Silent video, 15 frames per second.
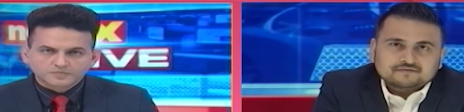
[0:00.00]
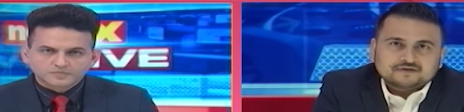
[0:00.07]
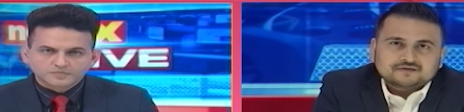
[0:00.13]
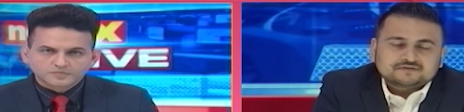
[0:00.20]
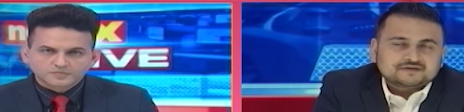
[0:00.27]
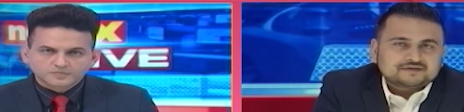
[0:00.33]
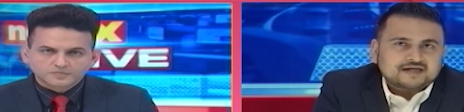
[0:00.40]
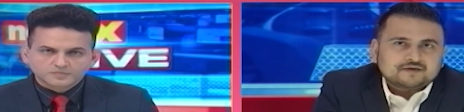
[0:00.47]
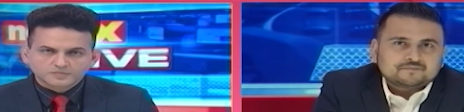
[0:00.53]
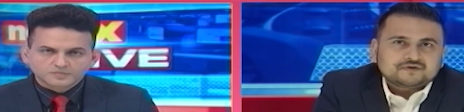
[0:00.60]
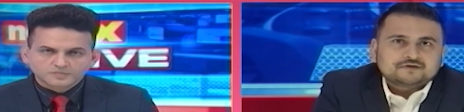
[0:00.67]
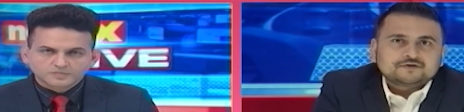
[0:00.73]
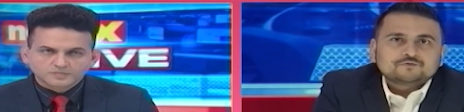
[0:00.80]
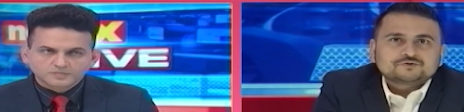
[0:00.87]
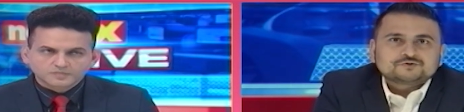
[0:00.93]
Speaker 1: the
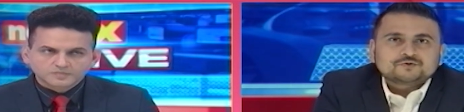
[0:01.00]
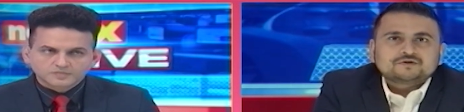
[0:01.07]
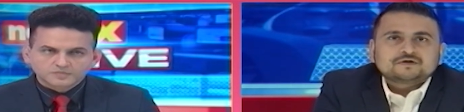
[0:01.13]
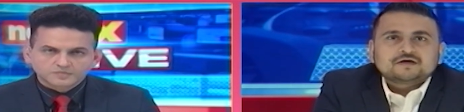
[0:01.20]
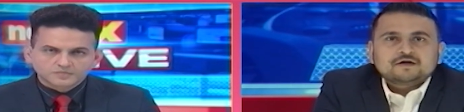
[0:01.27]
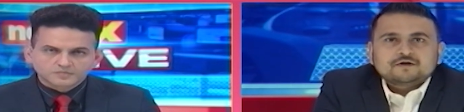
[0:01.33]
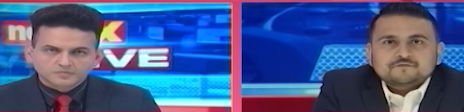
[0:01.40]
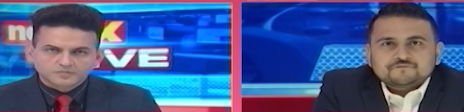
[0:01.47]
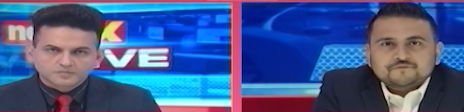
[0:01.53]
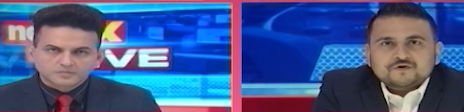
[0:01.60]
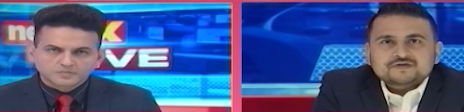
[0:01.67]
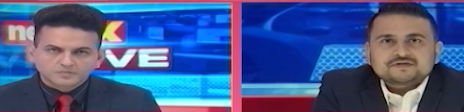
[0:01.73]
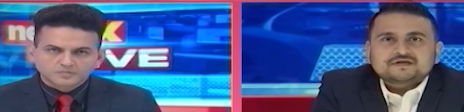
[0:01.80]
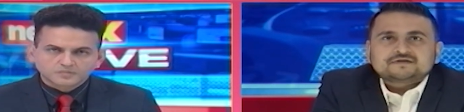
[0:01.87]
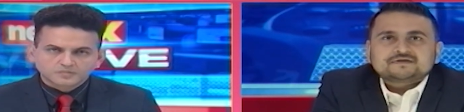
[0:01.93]
diamond, you should
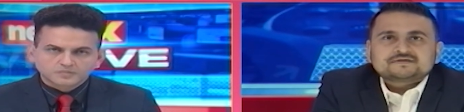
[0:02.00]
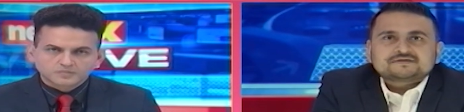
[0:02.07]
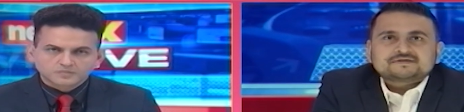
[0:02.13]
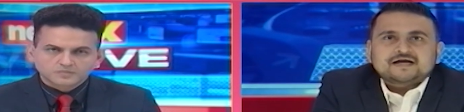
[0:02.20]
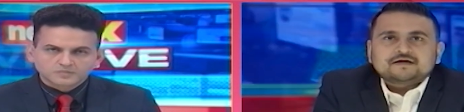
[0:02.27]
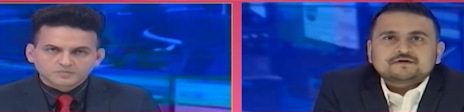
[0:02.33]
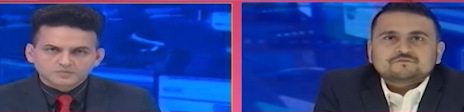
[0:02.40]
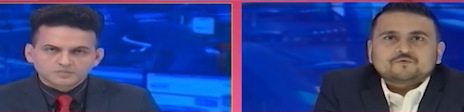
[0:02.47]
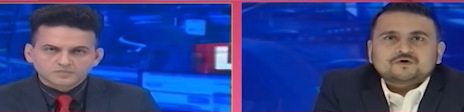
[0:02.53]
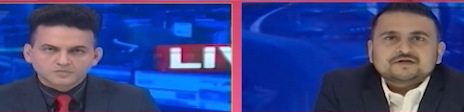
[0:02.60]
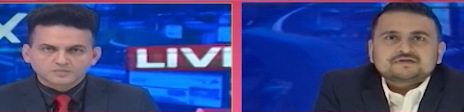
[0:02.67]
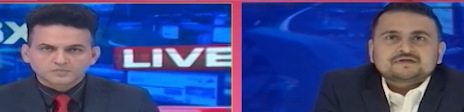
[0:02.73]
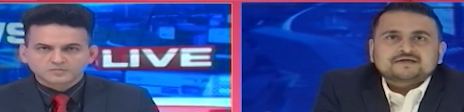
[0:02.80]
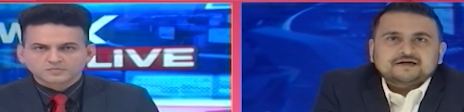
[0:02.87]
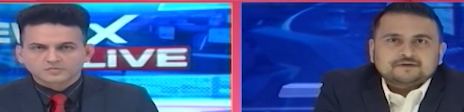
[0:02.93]
first understand what
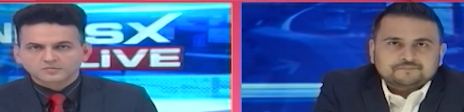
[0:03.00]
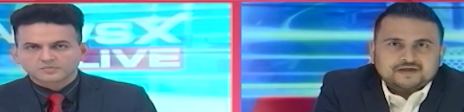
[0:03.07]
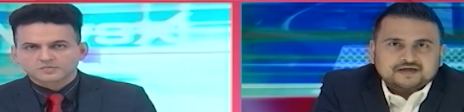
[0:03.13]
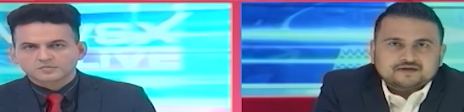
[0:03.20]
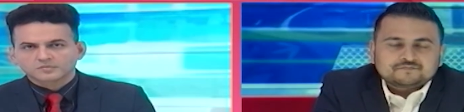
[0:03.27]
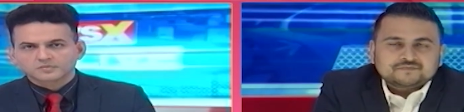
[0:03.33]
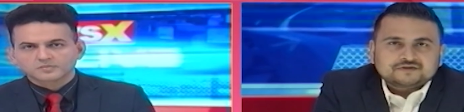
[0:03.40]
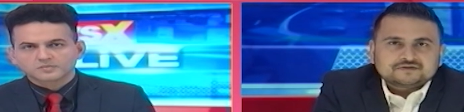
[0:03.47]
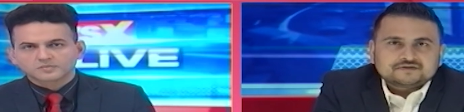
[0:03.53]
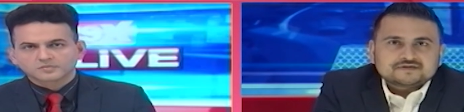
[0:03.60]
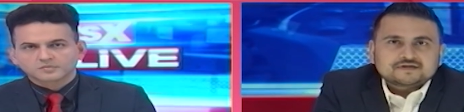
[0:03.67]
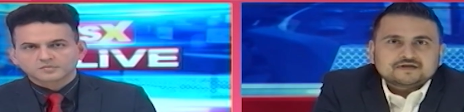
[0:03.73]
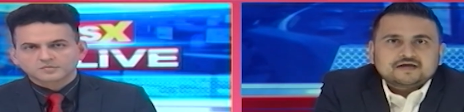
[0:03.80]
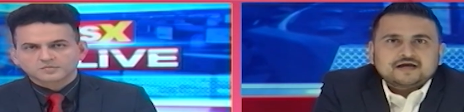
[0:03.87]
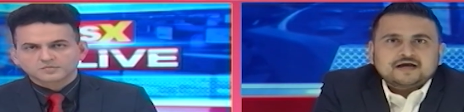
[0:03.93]
is the right
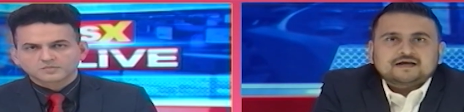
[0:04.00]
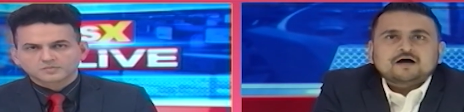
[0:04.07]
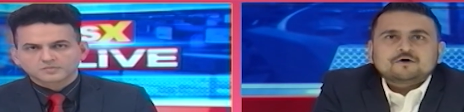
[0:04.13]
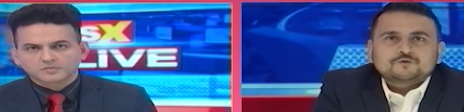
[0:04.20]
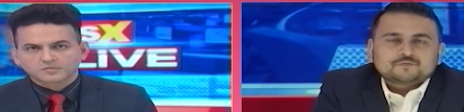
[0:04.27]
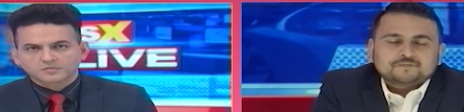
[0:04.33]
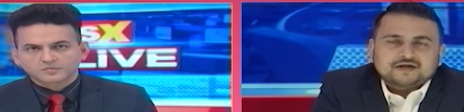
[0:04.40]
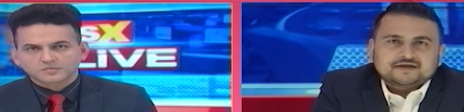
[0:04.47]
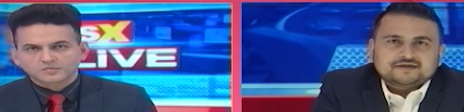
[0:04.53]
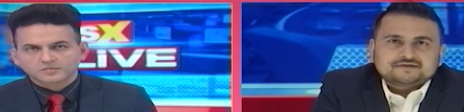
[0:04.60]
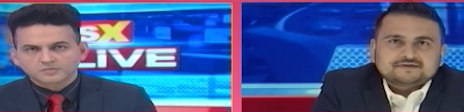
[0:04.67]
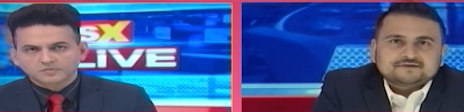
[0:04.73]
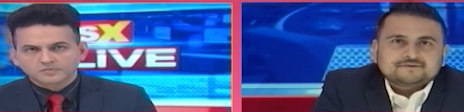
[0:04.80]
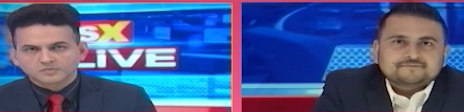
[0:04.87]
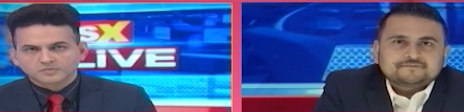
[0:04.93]
parameters and how to buy
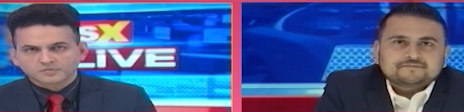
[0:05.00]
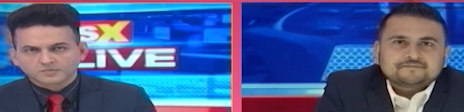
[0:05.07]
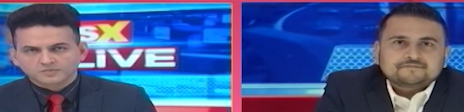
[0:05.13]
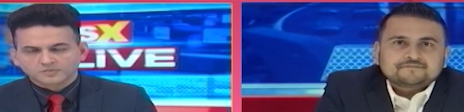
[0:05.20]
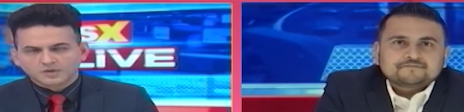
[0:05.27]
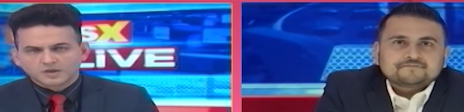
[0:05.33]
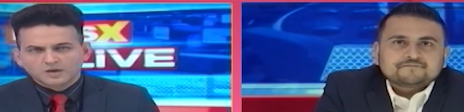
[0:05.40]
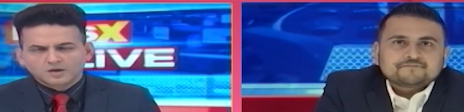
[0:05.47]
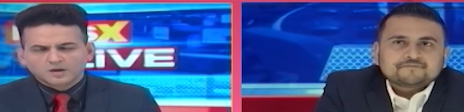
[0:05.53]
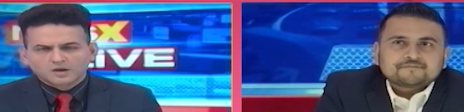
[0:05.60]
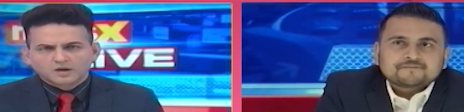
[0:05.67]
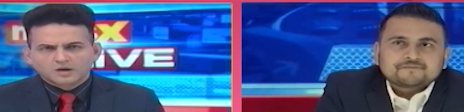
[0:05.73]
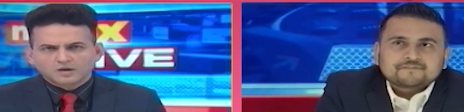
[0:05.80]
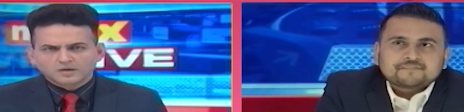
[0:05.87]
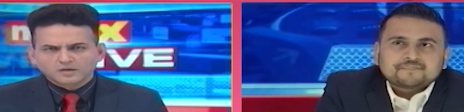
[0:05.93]
it.
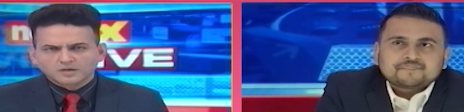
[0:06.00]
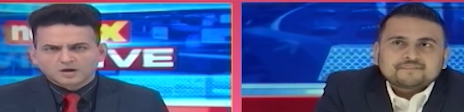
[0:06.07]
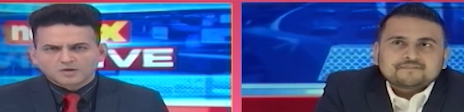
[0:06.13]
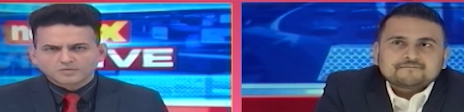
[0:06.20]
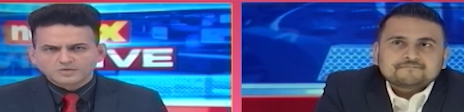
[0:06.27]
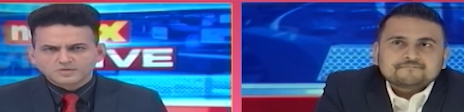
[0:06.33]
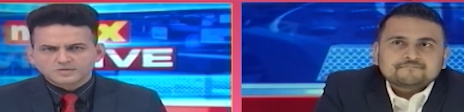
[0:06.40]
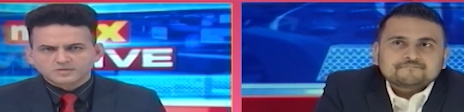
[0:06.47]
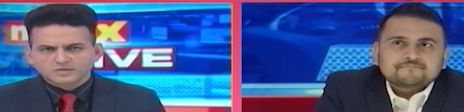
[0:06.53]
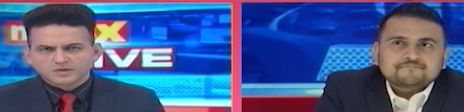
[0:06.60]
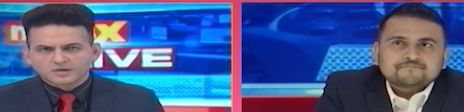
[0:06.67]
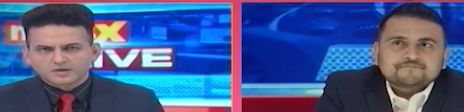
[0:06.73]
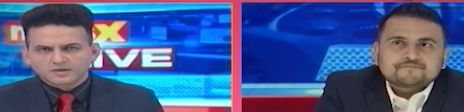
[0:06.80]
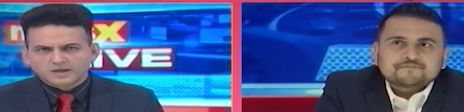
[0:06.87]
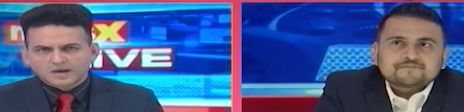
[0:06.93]
Speaker 2: Ankit, how does
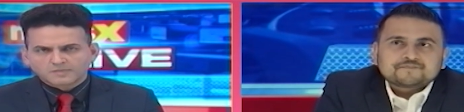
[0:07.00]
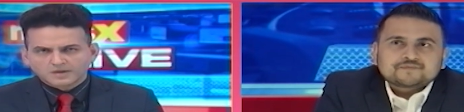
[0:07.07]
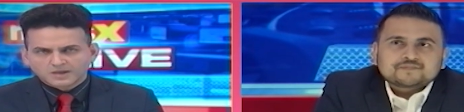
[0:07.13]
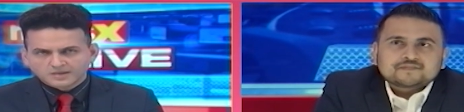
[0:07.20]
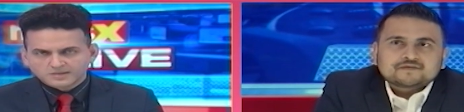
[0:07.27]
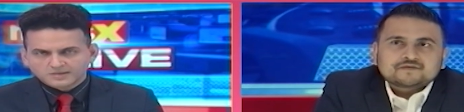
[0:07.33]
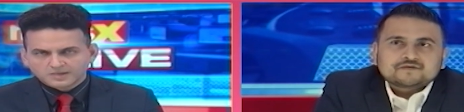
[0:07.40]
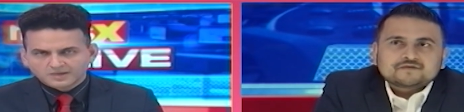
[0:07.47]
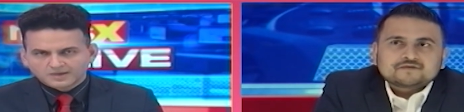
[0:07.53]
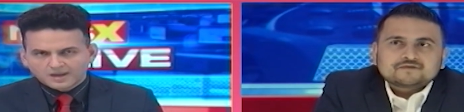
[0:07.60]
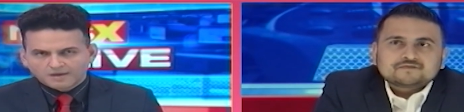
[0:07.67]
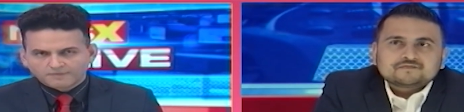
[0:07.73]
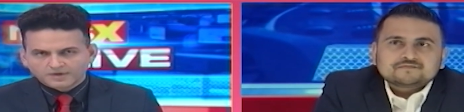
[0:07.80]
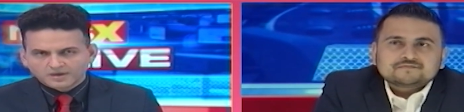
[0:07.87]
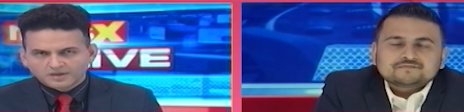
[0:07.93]
Diamond XE
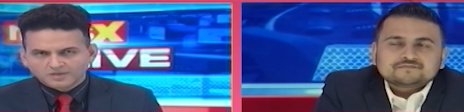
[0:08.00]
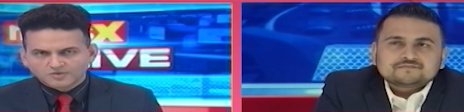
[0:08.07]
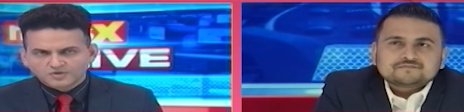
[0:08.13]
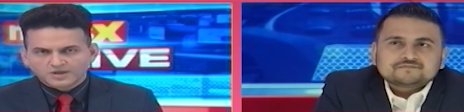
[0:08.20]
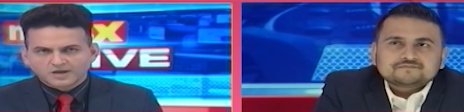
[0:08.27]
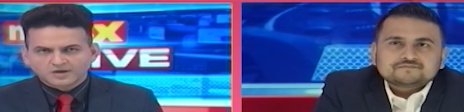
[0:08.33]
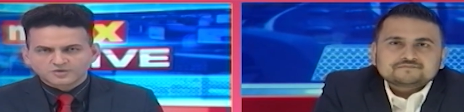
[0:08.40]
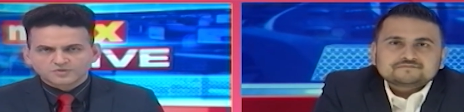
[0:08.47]
navigate the challenge